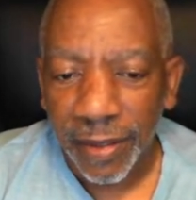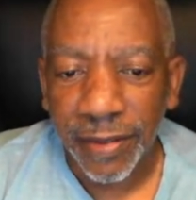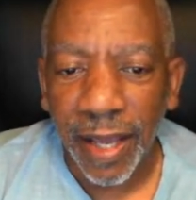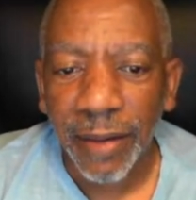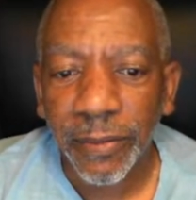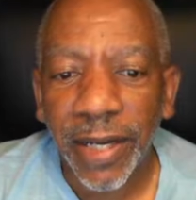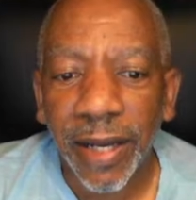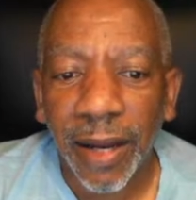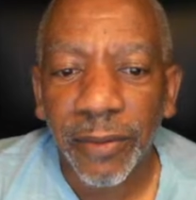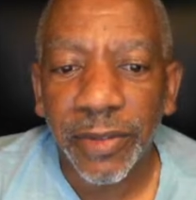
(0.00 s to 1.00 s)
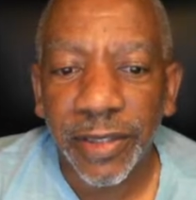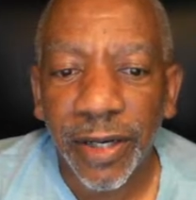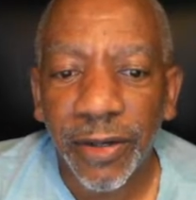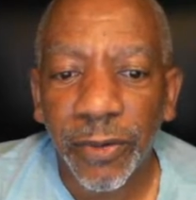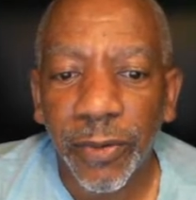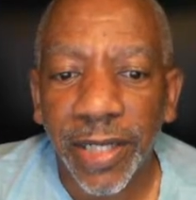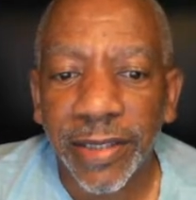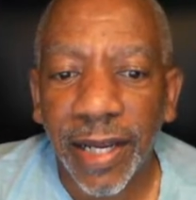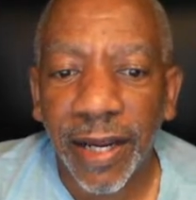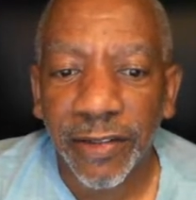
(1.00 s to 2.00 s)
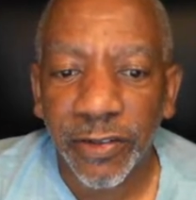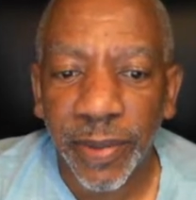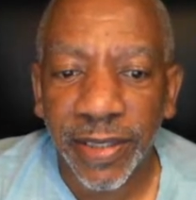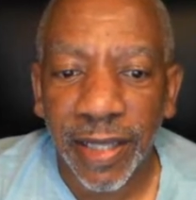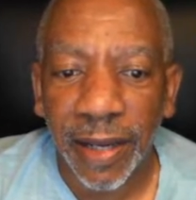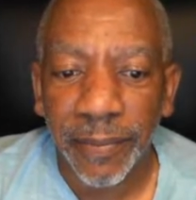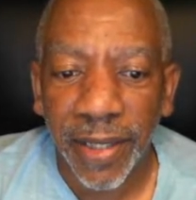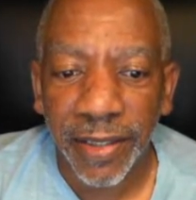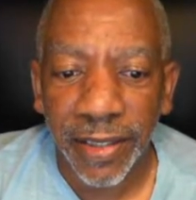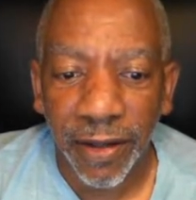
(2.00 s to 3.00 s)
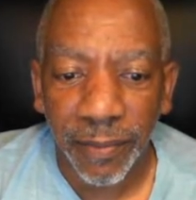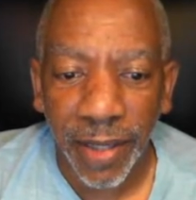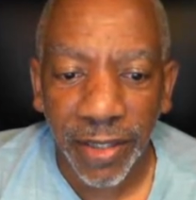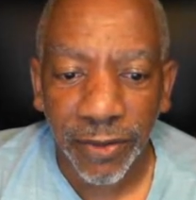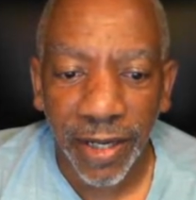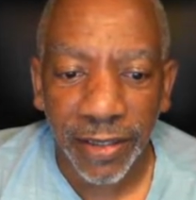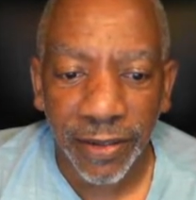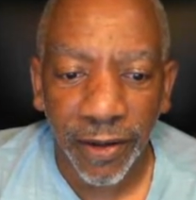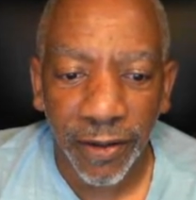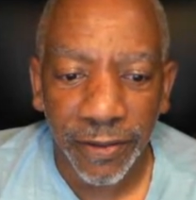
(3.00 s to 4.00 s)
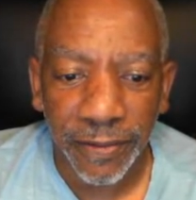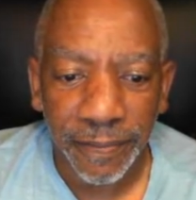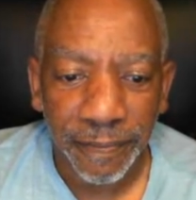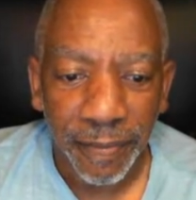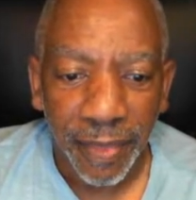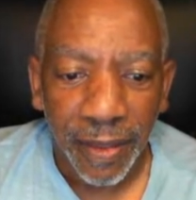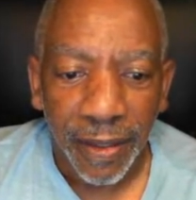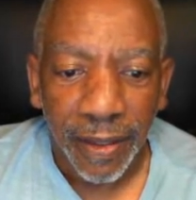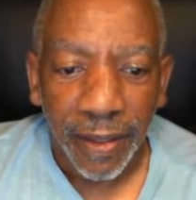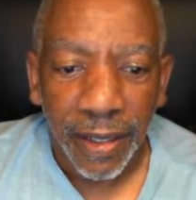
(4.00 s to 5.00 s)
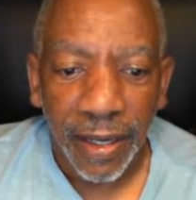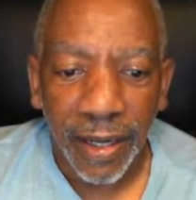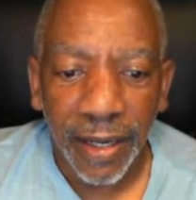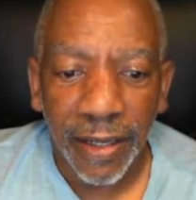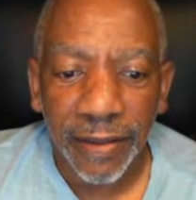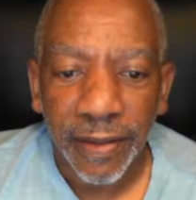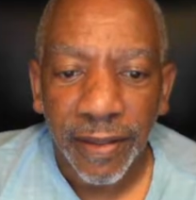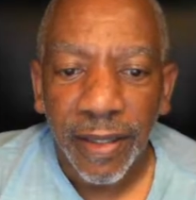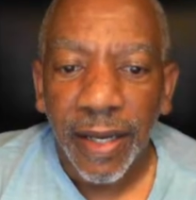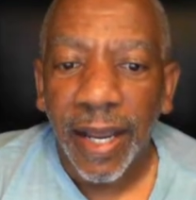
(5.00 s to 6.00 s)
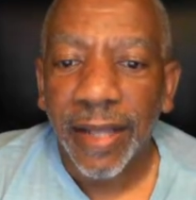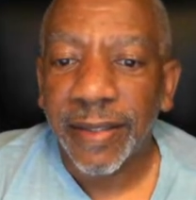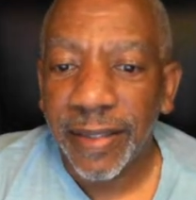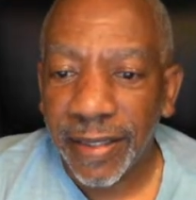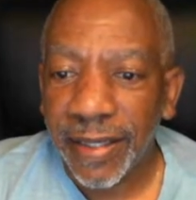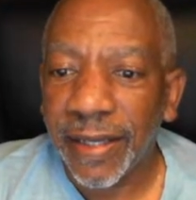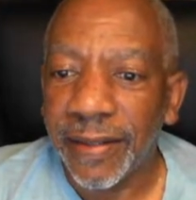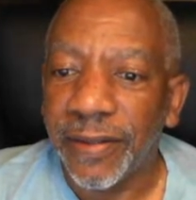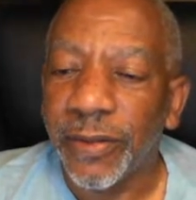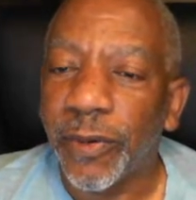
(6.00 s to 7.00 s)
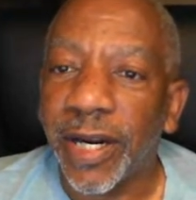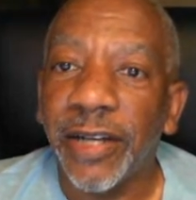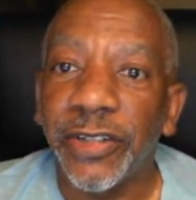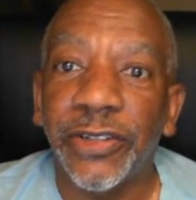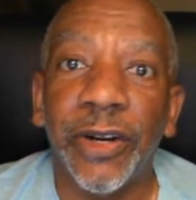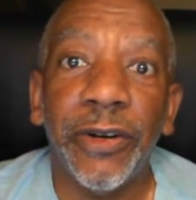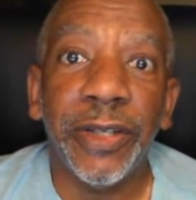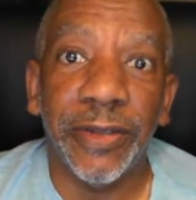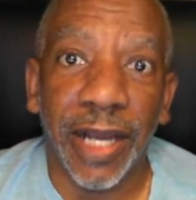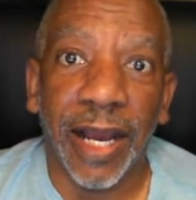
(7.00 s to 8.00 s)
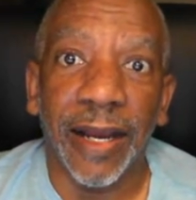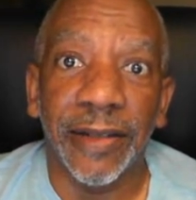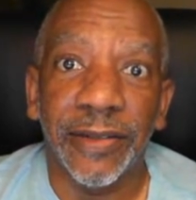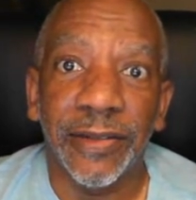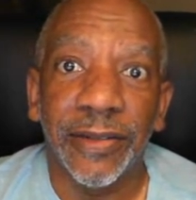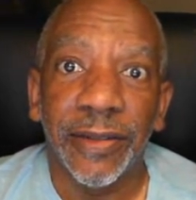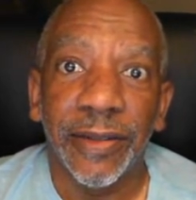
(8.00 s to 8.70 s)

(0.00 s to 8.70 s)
that way I would know what day I spent that money on my credit card. And at the end, what I show you guys